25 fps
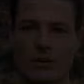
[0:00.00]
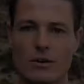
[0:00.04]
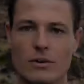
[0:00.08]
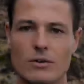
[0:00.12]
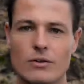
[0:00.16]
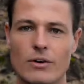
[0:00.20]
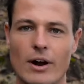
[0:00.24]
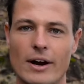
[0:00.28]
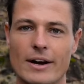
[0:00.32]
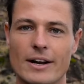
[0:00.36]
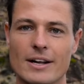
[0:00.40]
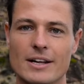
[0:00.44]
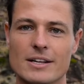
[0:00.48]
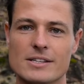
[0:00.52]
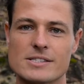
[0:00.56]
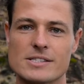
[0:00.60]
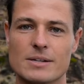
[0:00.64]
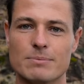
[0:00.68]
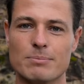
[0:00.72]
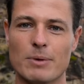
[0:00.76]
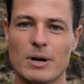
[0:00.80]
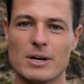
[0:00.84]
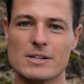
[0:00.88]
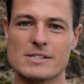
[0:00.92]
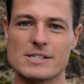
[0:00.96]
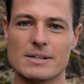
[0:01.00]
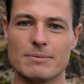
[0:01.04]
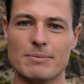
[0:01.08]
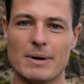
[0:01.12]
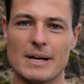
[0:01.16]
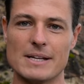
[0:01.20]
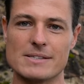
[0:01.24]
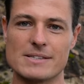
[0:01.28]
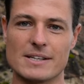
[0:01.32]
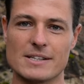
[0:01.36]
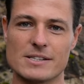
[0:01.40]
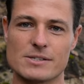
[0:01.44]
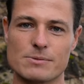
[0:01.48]
Running is the most
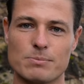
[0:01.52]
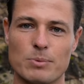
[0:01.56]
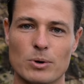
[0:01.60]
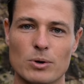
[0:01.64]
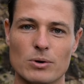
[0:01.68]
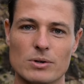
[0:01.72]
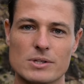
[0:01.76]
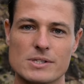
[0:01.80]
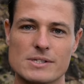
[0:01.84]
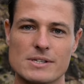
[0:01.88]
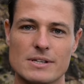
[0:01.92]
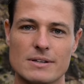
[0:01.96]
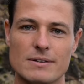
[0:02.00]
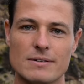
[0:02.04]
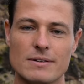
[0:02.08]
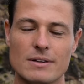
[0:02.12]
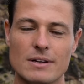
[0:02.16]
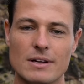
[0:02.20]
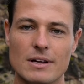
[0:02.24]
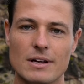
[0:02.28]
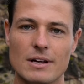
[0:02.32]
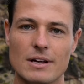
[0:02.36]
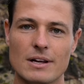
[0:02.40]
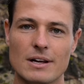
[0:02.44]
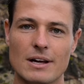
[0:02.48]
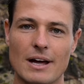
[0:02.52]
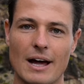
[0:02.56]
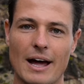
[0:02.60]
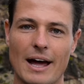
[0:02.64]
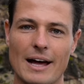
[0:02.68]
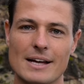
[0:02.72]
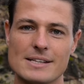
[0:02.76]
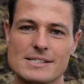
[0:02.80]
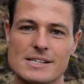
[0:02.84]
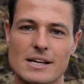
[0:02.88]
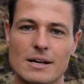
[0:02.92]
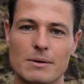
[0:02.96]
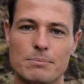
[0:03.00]
amazing sport. It
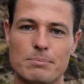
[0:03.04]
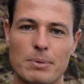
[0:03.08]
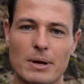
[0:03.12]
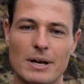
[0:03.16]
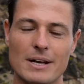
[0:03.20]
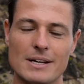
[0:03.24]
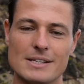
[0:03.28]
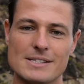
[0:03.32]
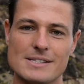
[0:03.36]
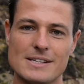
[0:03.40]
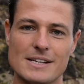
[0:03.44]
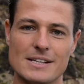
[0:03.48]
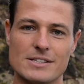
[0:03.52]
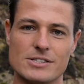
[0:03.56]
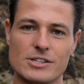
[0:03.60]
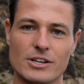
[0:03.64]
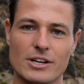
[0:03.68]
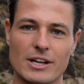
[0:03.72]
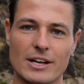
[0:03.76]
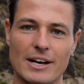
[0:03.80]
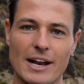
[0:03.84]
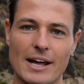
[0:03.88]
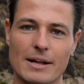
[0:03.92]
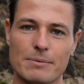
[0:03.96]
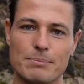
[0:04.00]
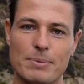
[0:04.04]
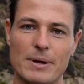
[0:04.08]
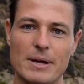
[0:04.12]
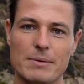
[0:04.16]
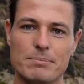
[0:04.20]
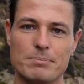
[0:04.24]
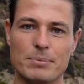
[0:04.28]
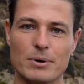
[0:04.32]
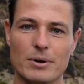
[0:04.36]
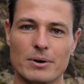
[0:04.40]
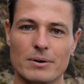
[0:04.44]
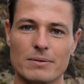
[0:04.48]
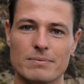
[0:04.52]
has the ability to connect
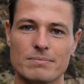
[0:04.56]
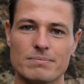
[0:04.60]
people,